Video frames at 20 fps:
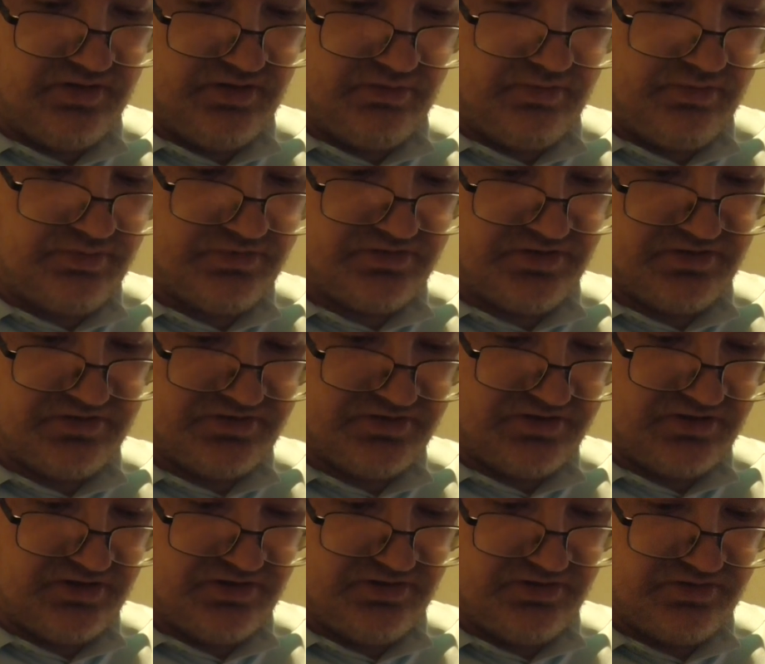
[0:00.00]
It represents
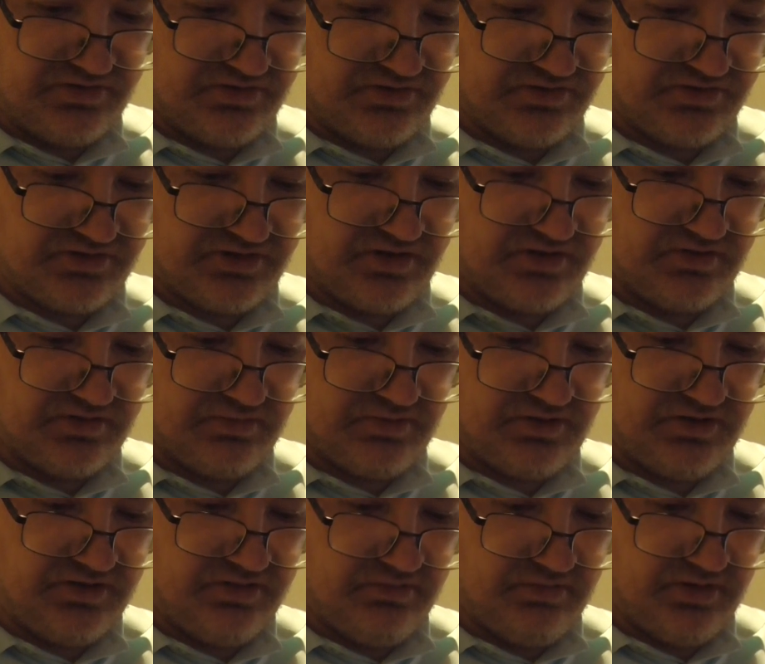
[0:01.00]
Jesus shed his
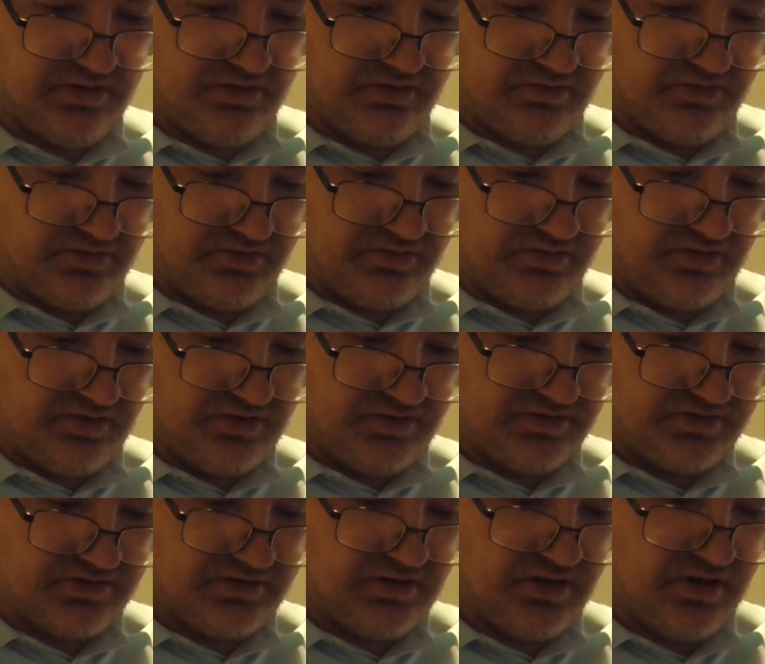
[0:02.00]
clean blood on the cross.